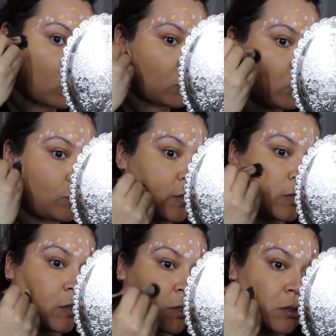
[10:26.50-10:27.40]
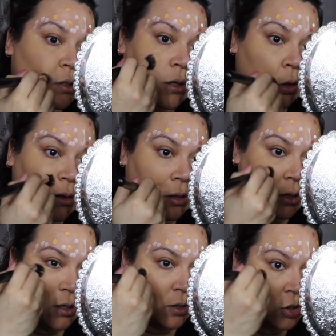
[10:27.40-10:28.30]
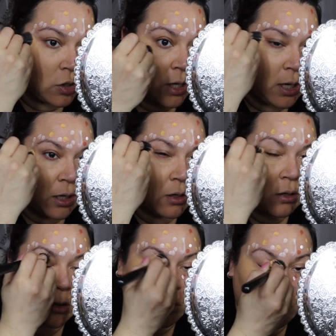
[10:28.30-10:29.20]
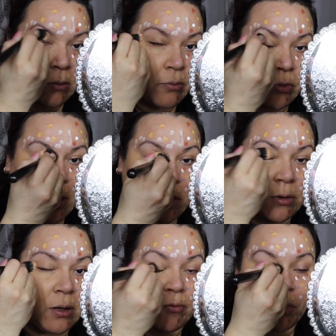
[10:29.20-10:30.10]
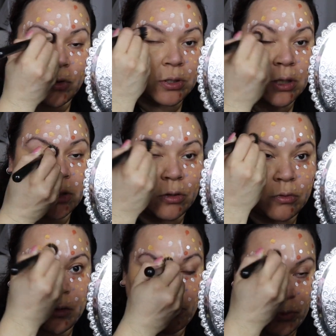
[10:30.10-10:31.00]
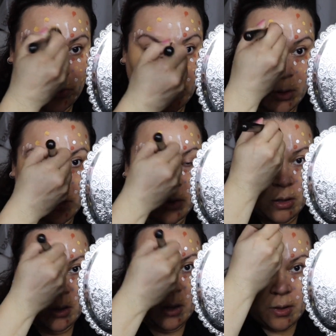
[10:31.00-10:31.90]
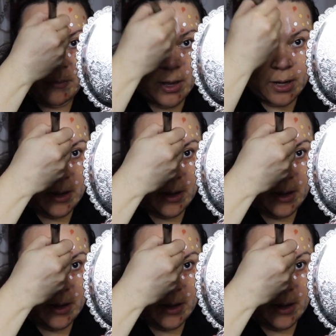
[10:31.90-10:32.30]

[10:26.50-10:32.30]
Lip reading: to adjust the shade that you need for your skin tone. But